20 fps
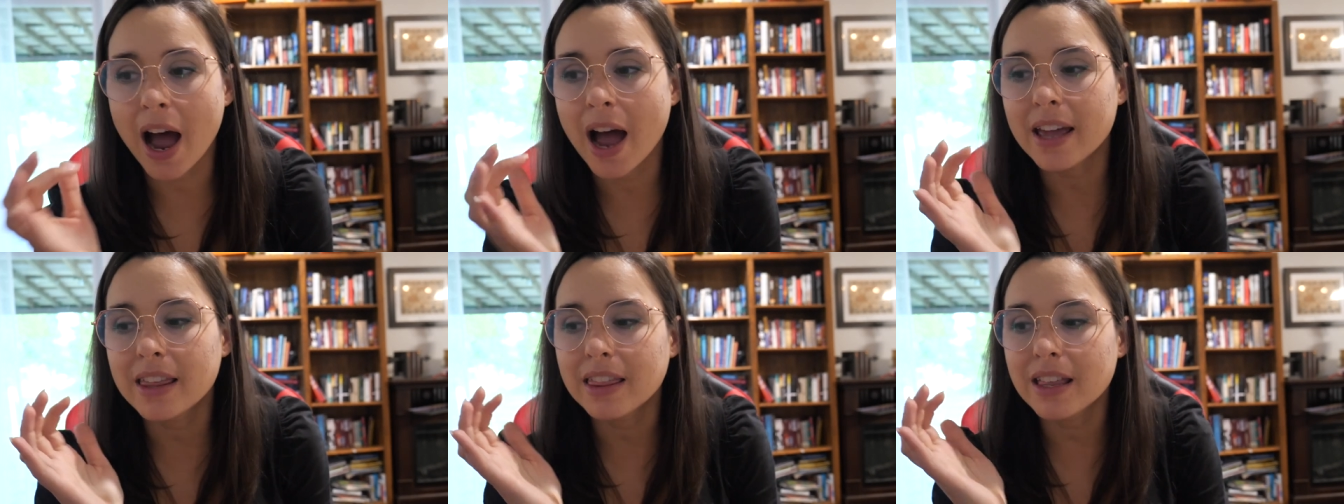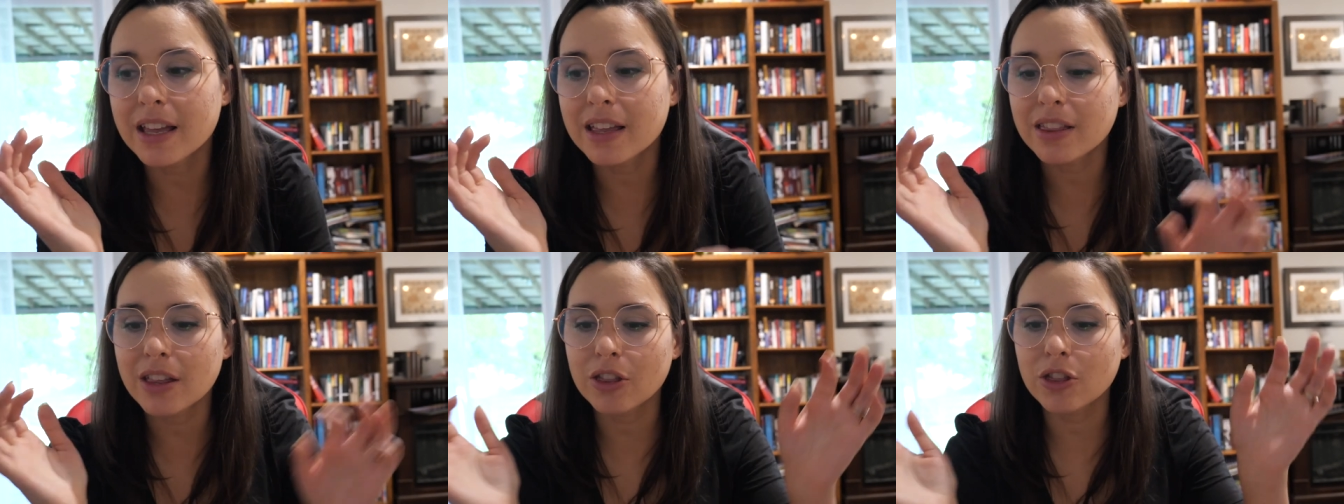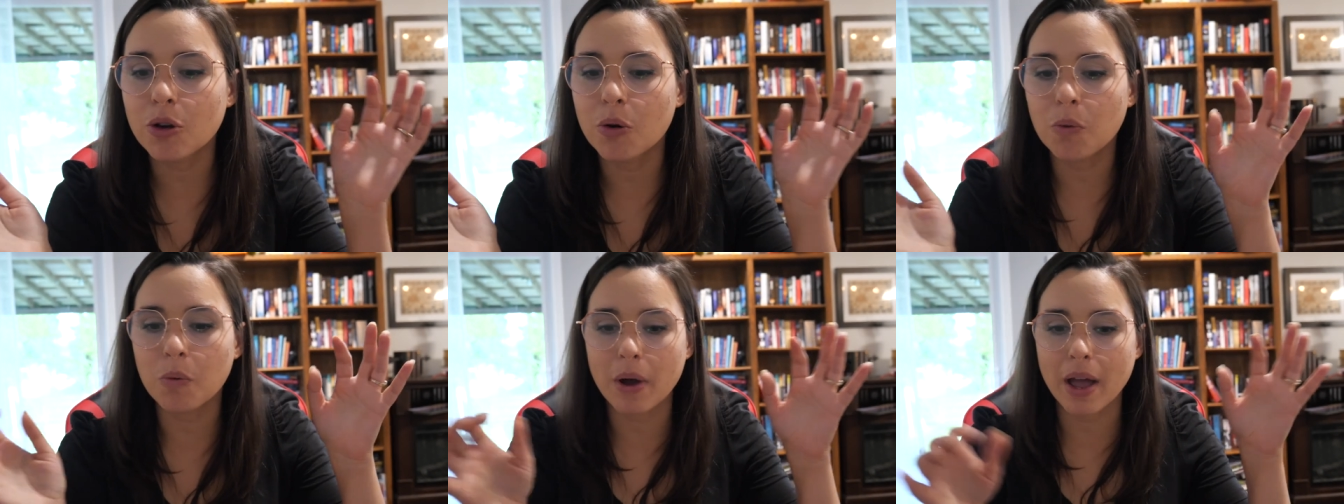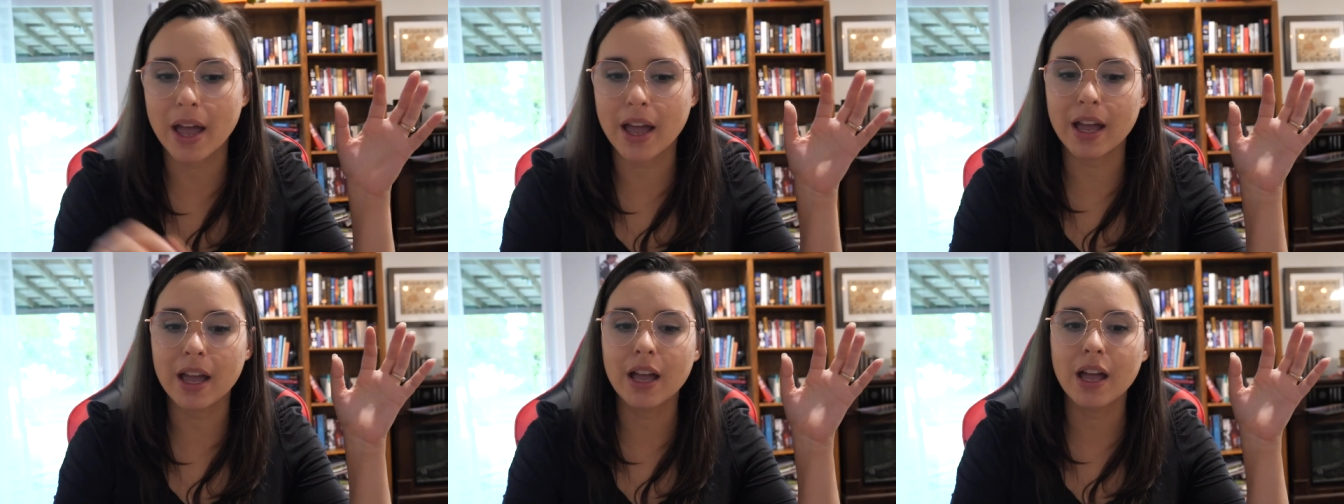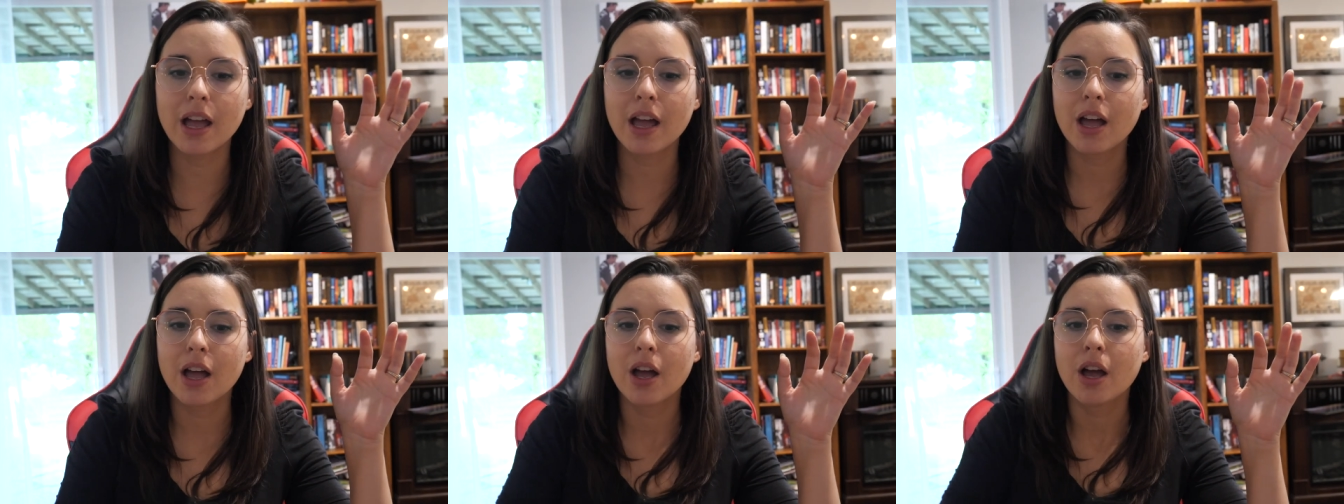I think that the
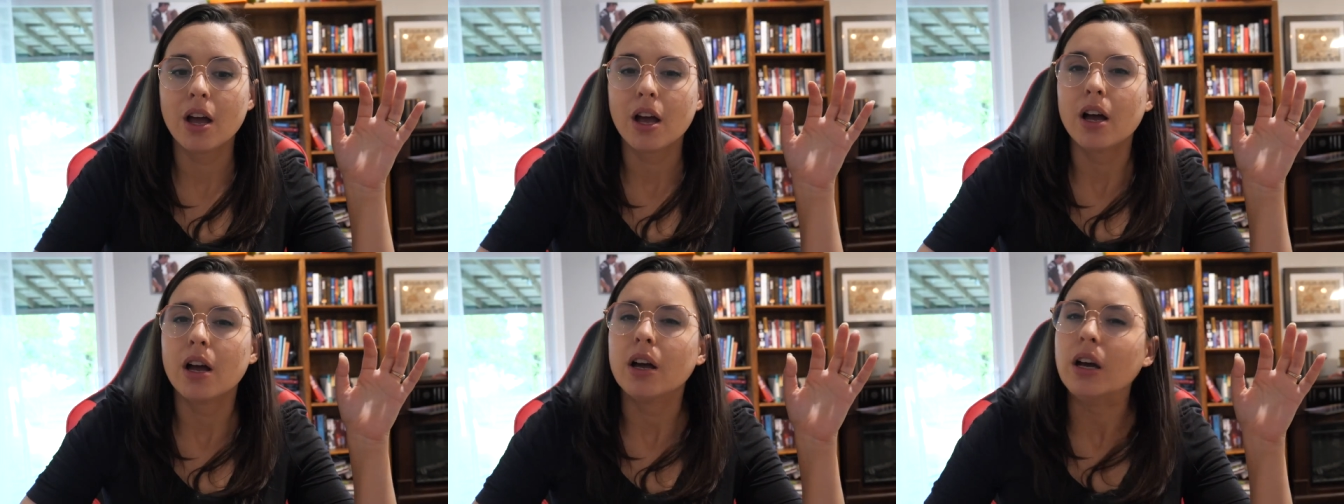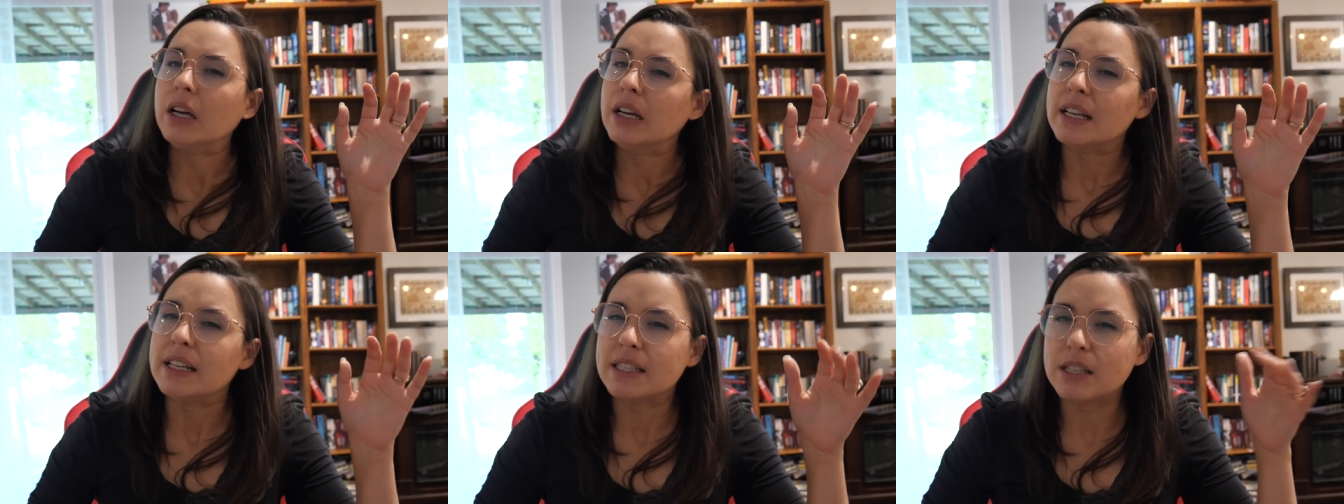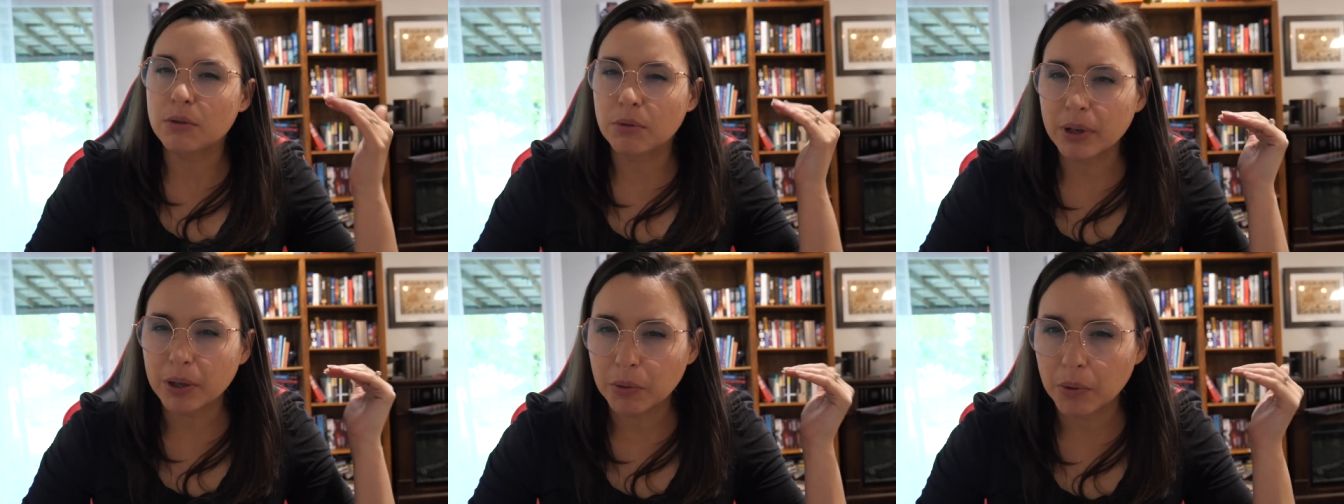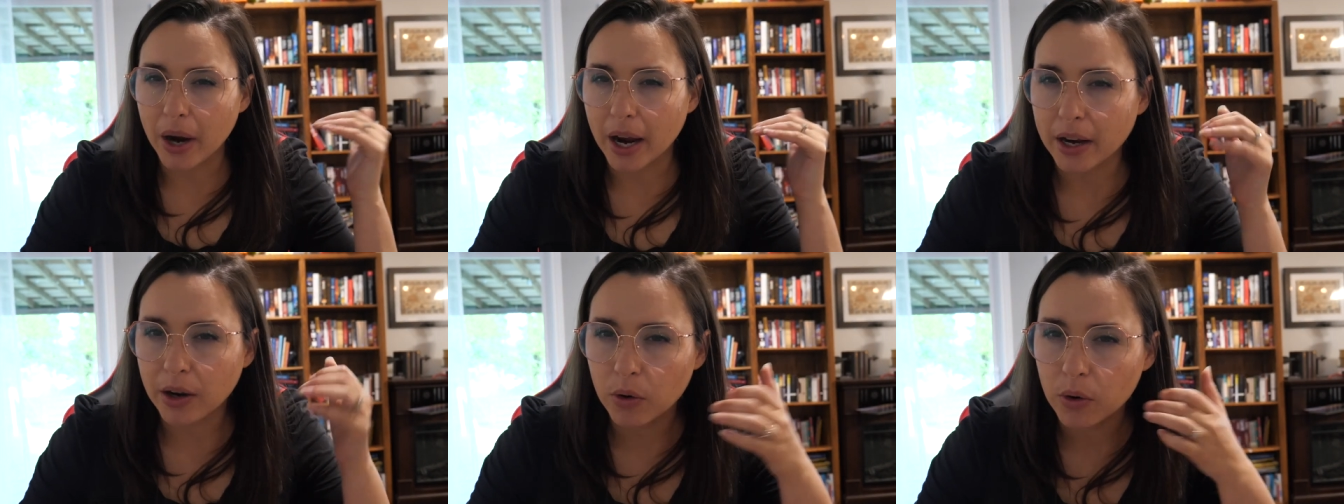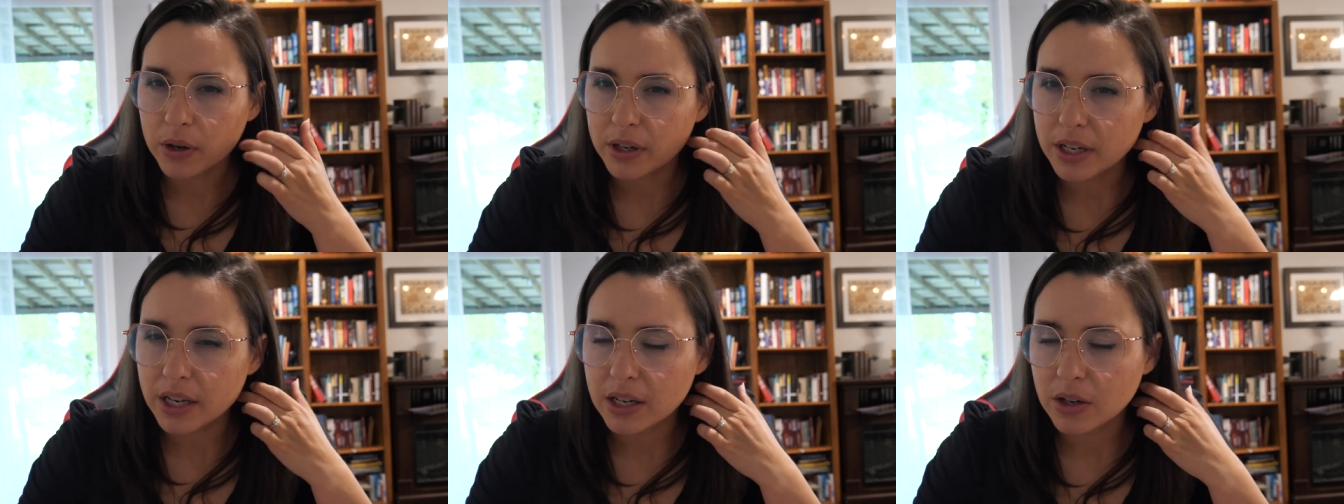way, is it Rick
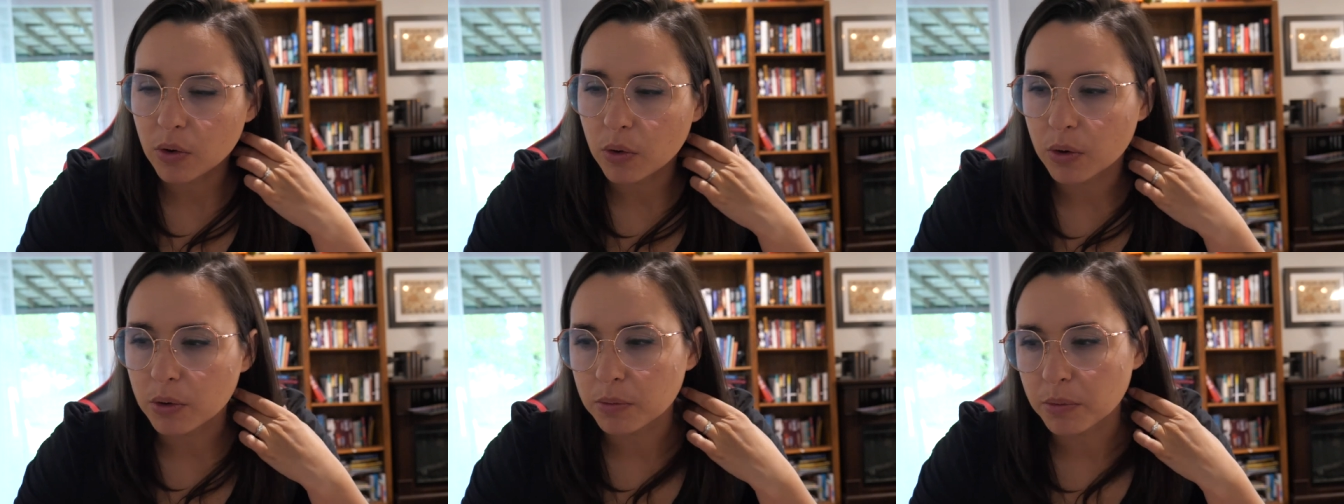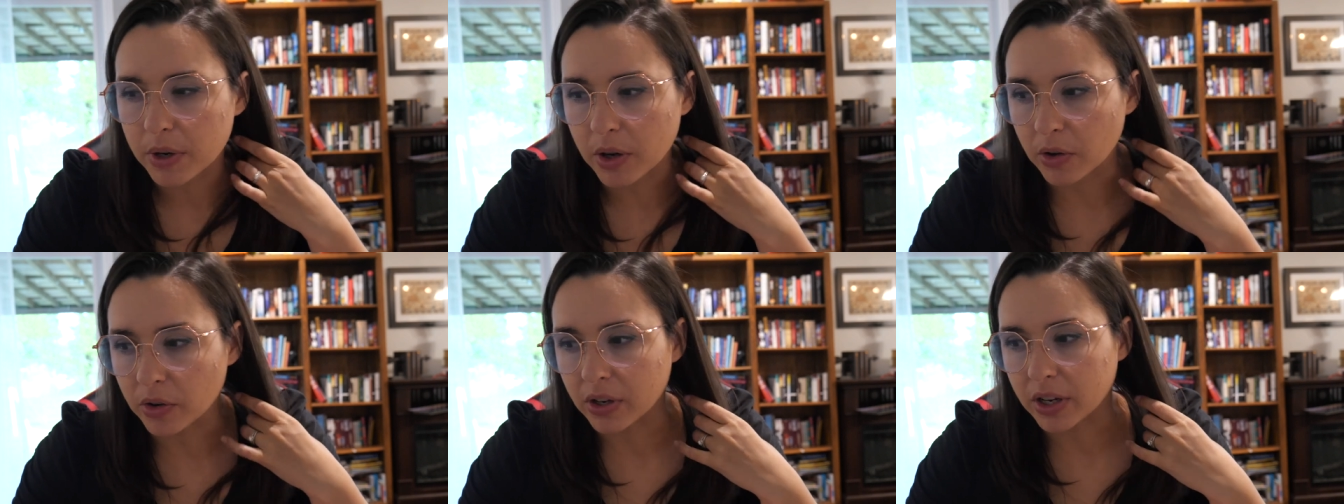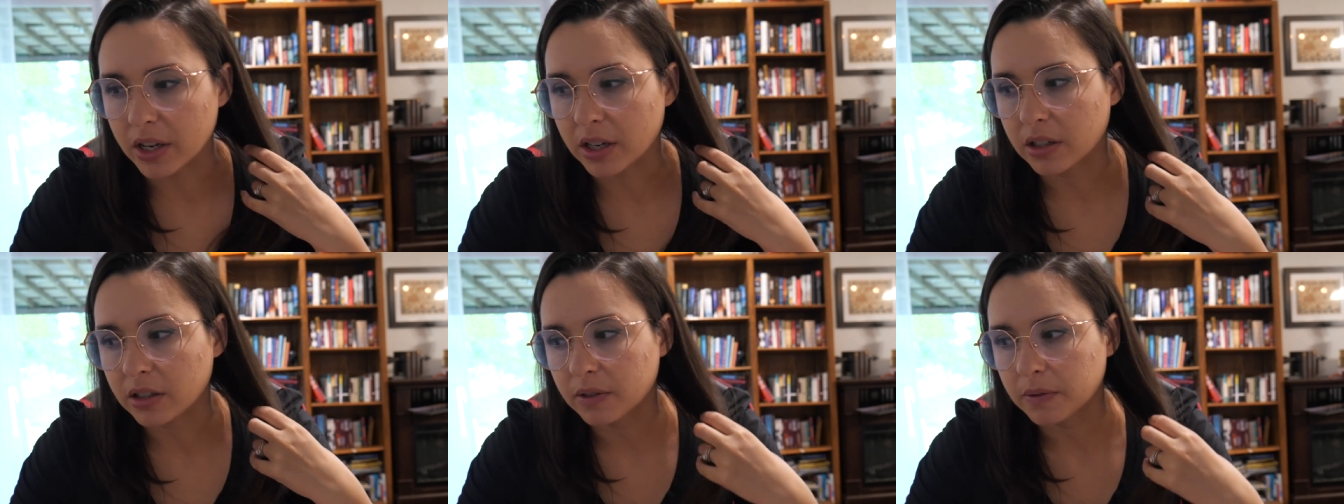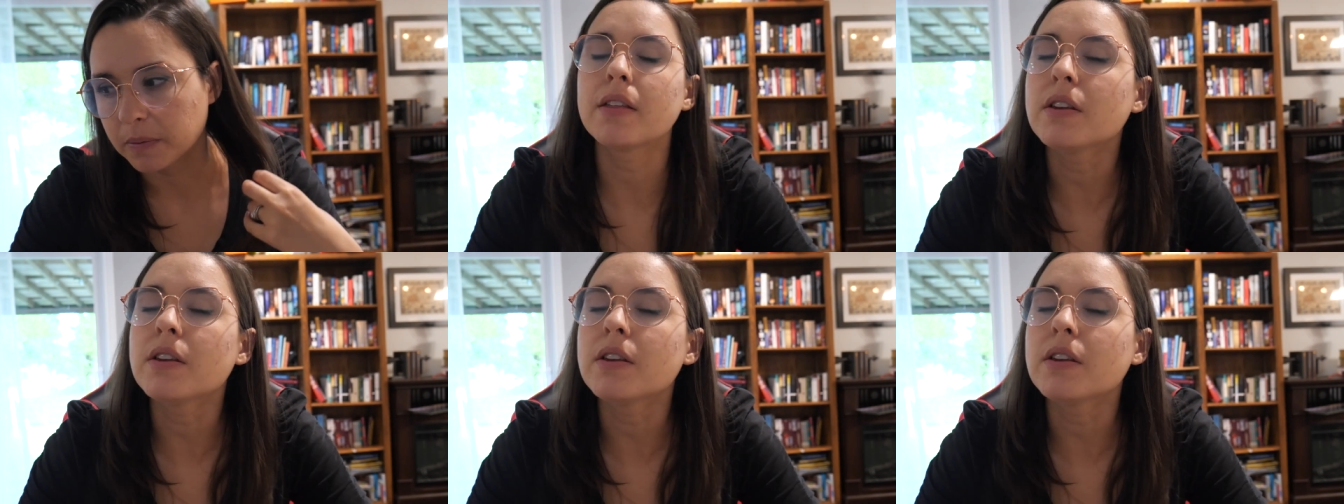Riordan or Reardon?